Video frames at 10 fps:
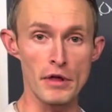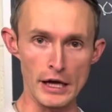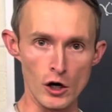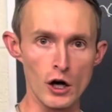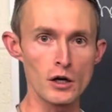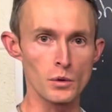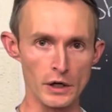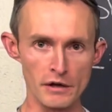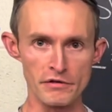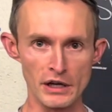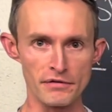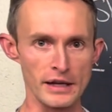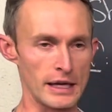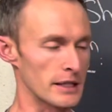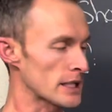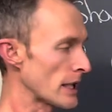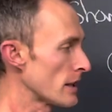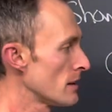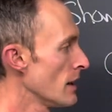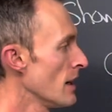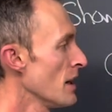they are. We're going to verify that in a second.